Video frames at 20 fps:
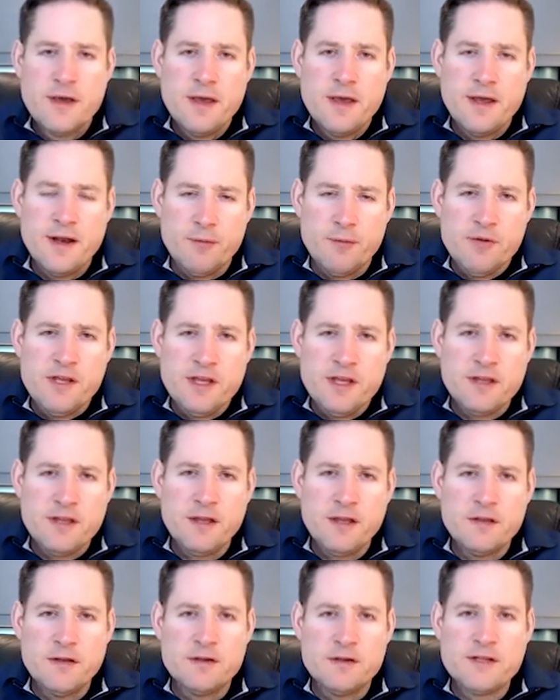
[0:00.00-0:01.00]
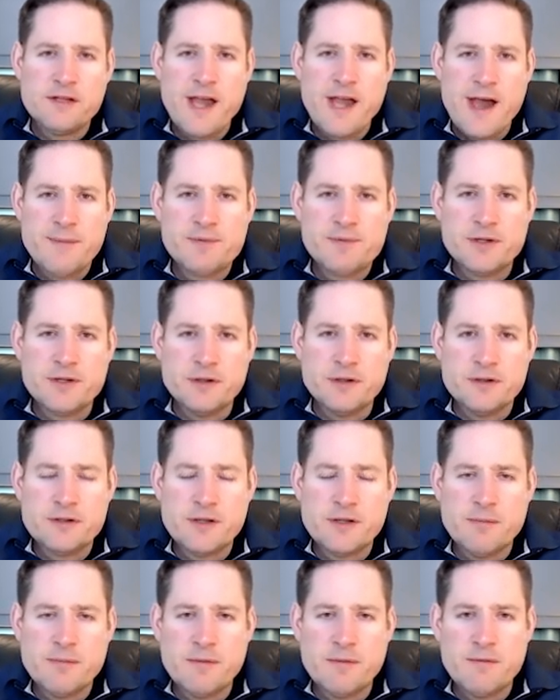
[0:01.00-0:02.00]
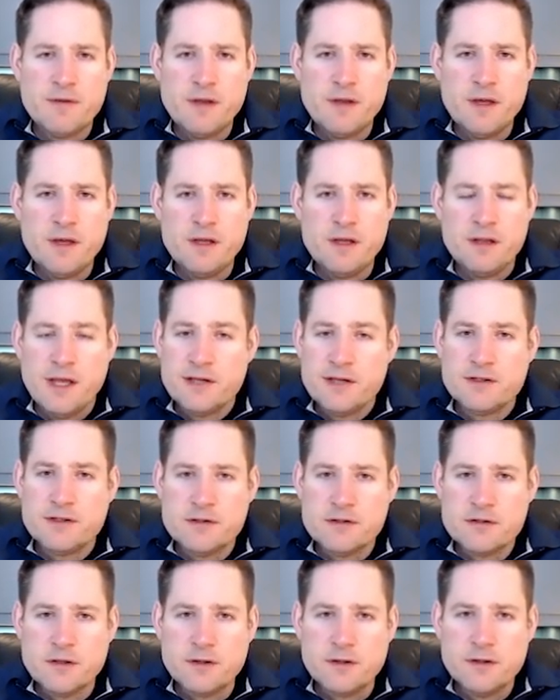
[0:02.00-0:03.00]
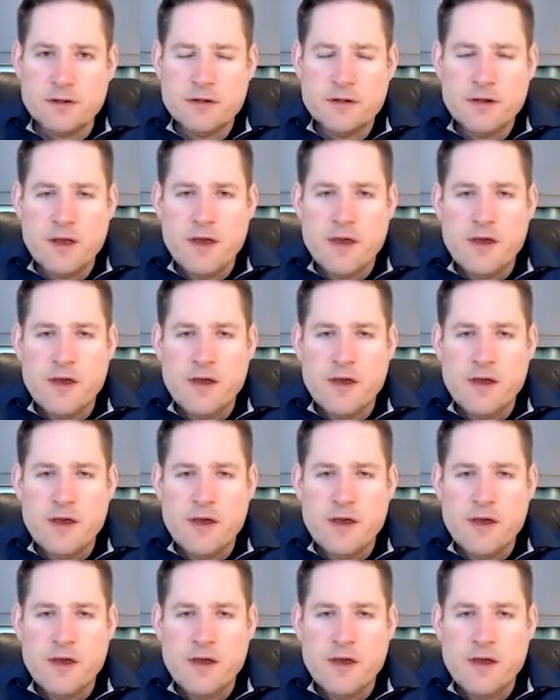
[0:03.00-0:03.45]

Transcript: and I really think this captures some of the lessons learned